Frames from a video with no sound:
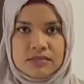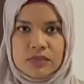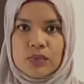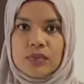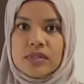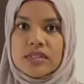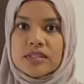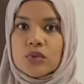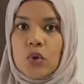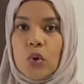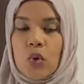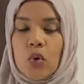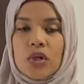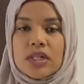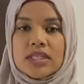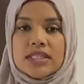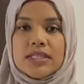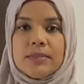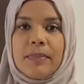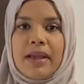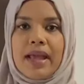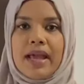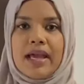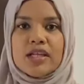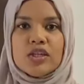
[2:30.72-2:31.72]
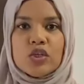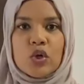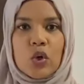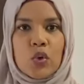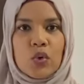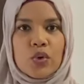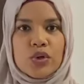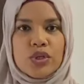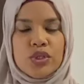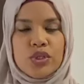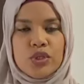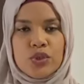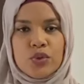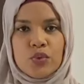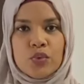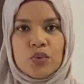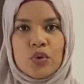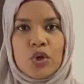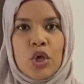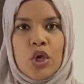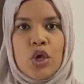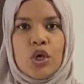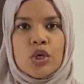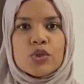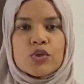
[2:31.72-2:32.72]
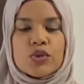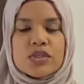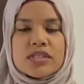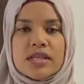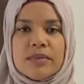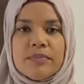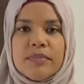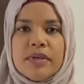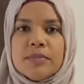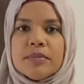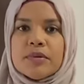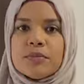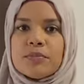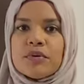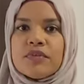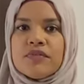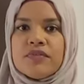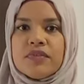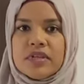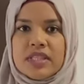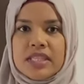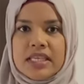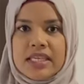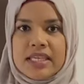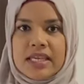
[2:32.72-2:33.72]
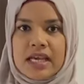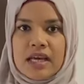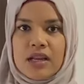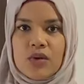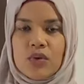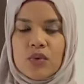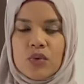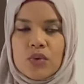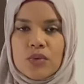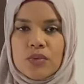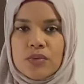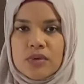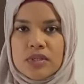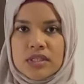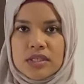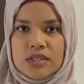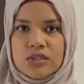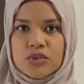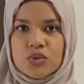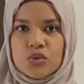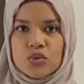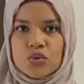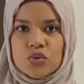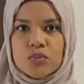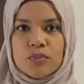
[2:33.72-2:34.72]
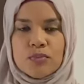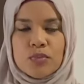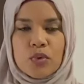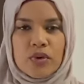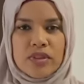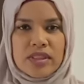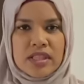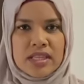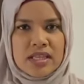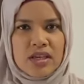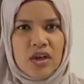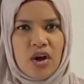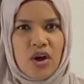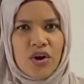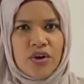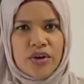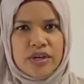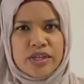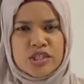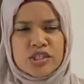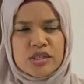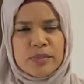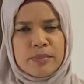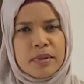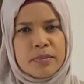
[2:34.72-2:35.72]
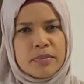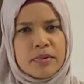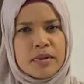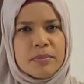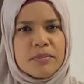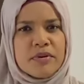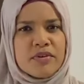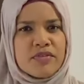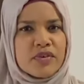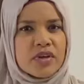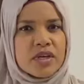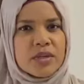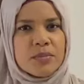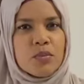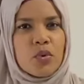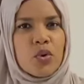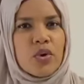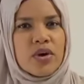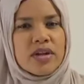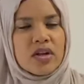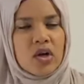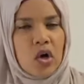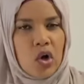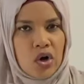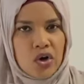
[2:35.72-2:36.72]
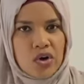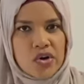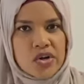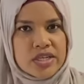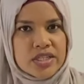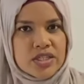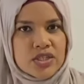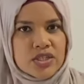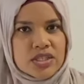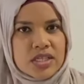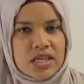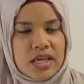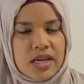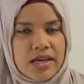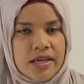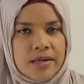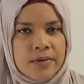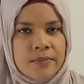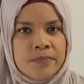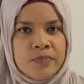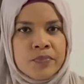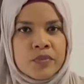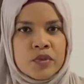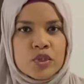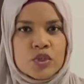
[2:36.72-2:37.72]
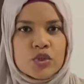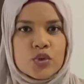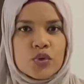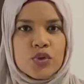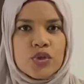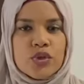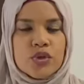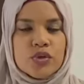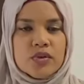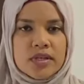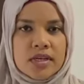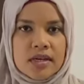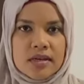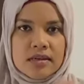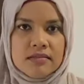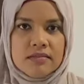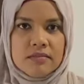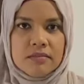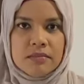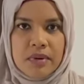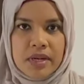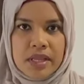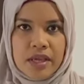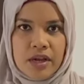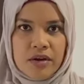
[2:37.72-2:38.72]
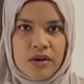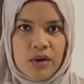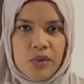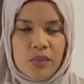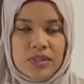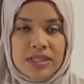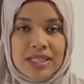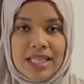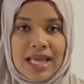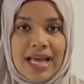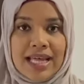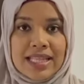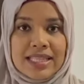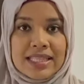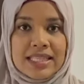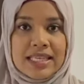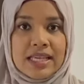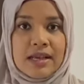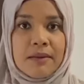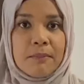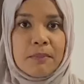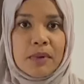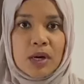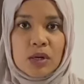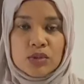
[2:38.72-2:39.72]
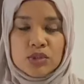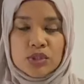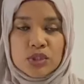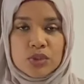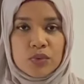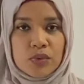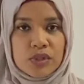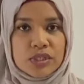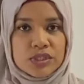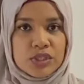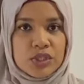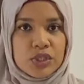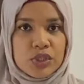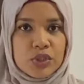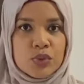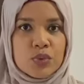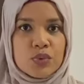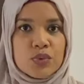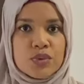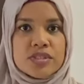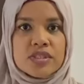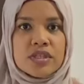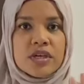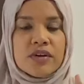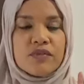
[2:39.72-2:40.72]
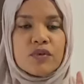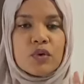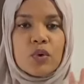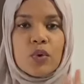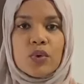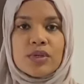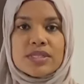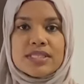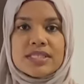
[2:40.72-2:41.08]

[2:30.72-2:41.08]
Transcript: will all depend on you. So some people prefer the yellow ladoo more than the orange, some people prefer more on the orange side. So you can play around with that. The amount you want to use, of course,